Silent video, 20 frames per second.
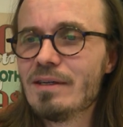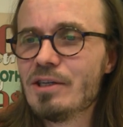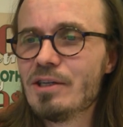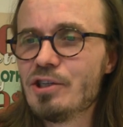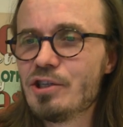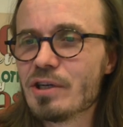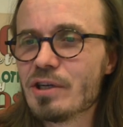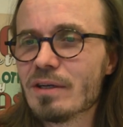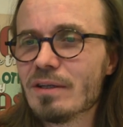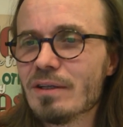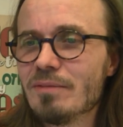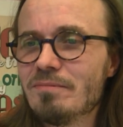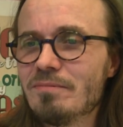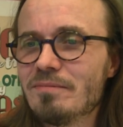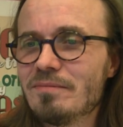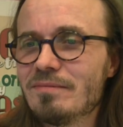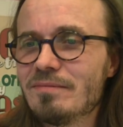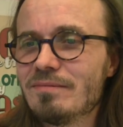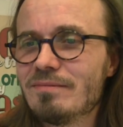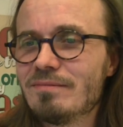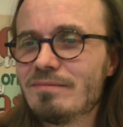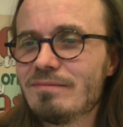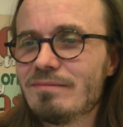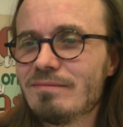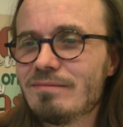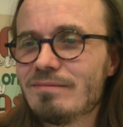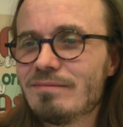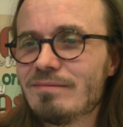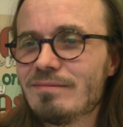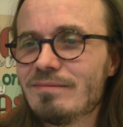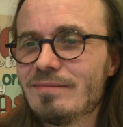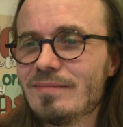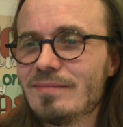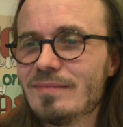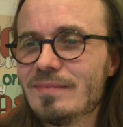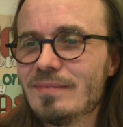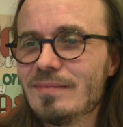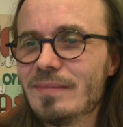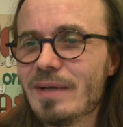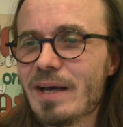Gilles,
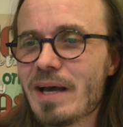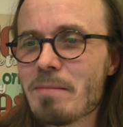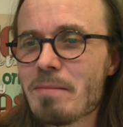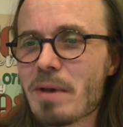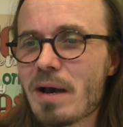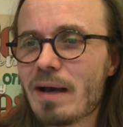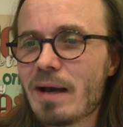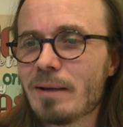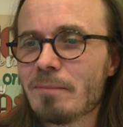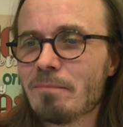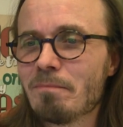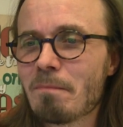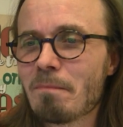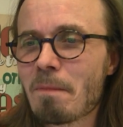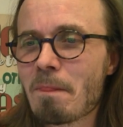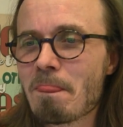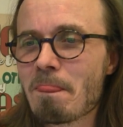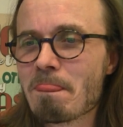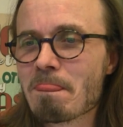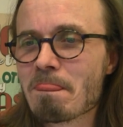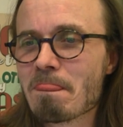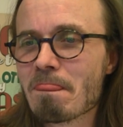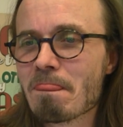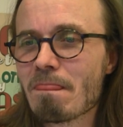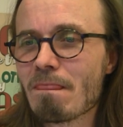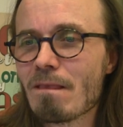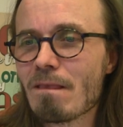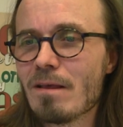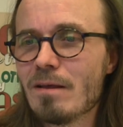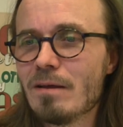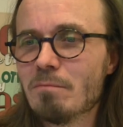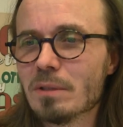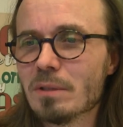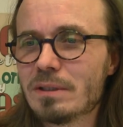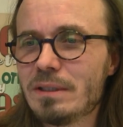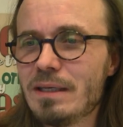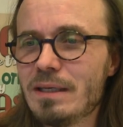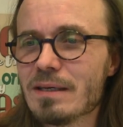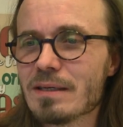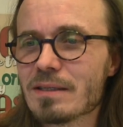hey man,
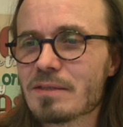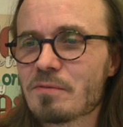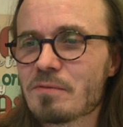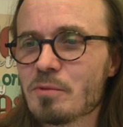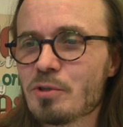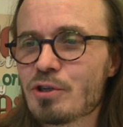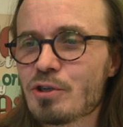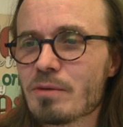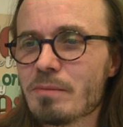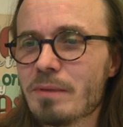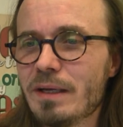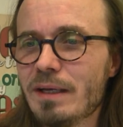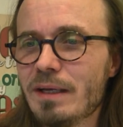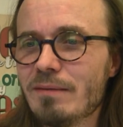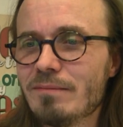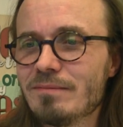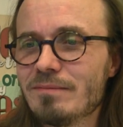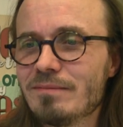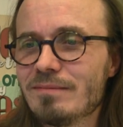Matthias from Germany,